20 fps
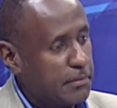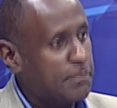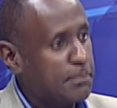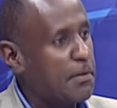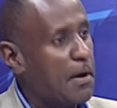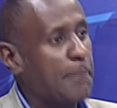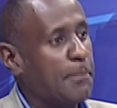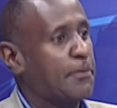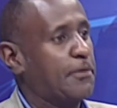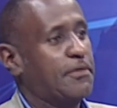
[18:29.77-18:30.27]

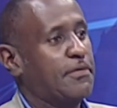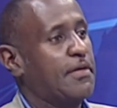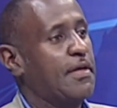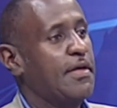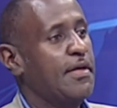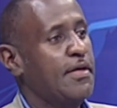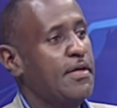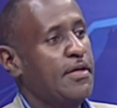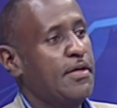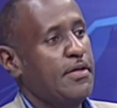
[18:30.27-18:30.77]
property
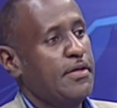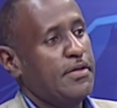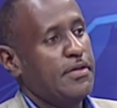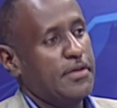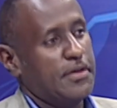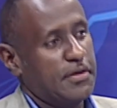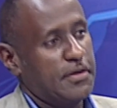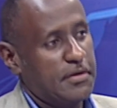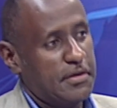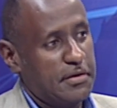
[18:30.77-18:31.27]

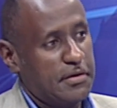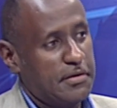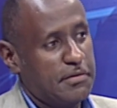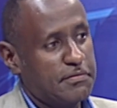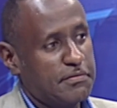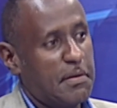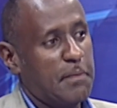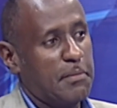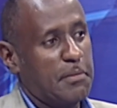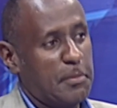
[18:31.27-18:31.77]

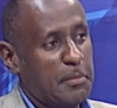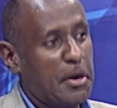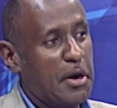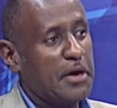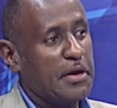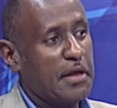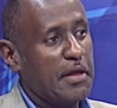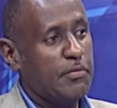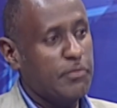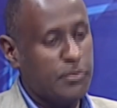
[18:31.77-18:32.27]
from the
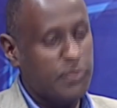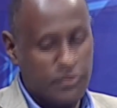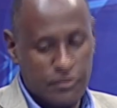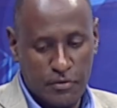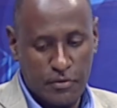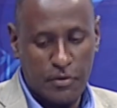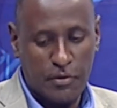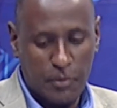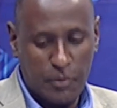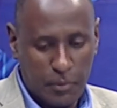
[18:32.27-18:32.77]
market with
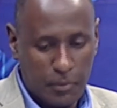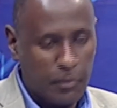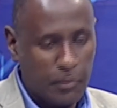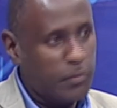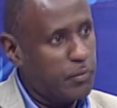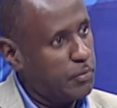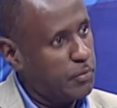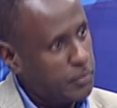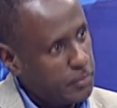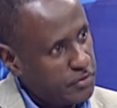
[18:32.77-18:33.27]

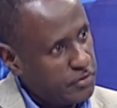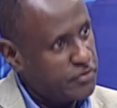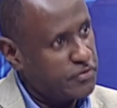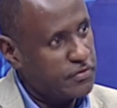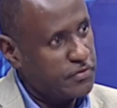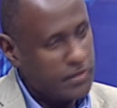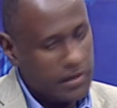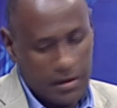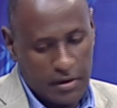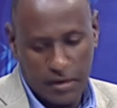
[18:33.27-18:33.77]

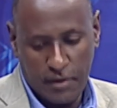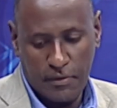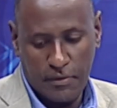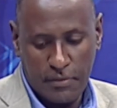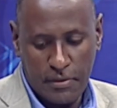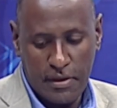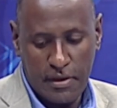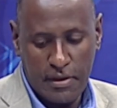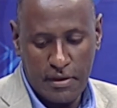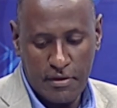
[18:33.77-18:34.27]

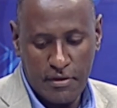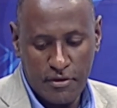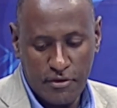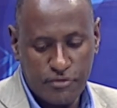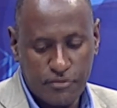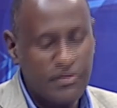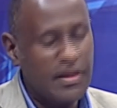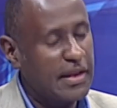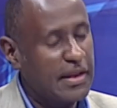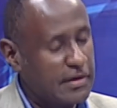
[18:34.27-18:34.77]
the
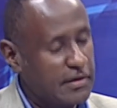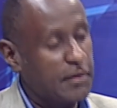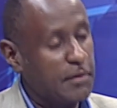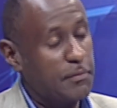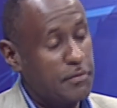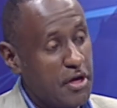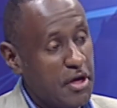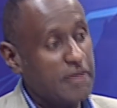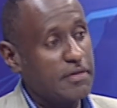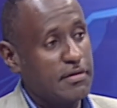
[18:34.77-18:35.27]
stated
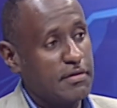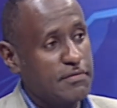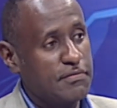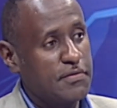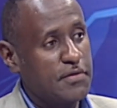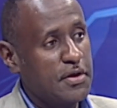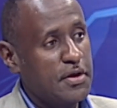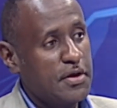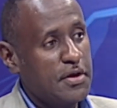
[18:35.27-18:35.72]
objective